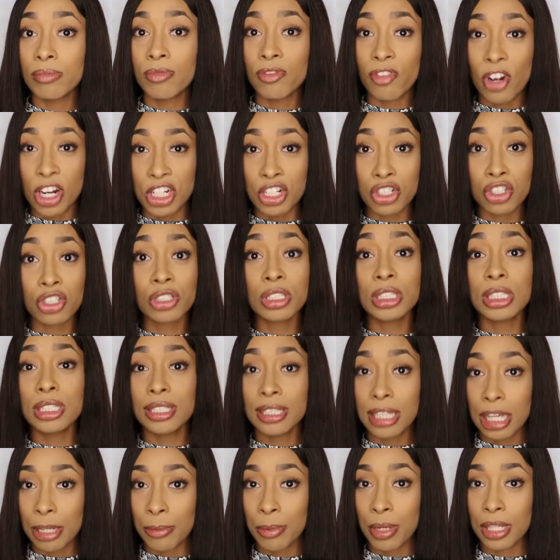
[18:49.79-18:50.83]
financially
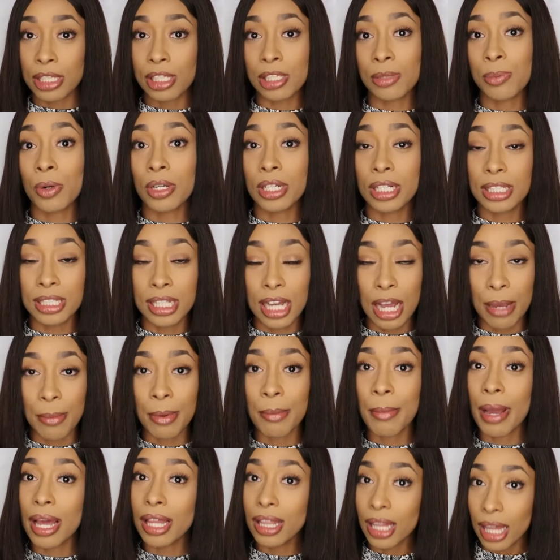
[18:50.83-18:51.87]
stable at this point in time in
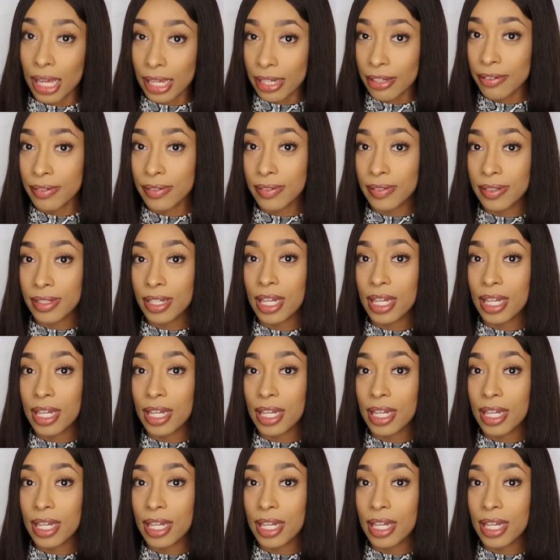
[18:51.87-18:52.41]
my life,